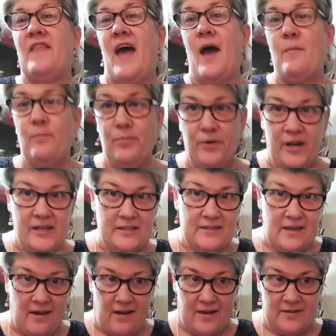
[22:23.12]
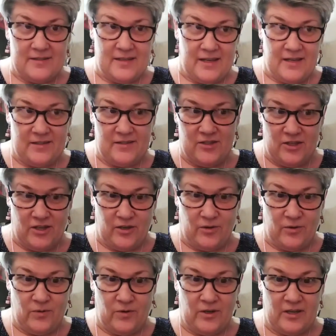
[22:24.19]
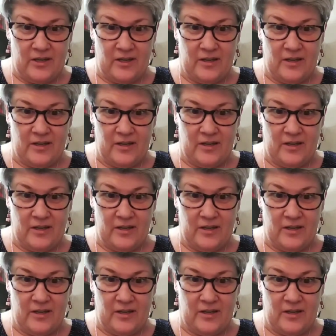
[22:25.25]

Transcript: That brings us into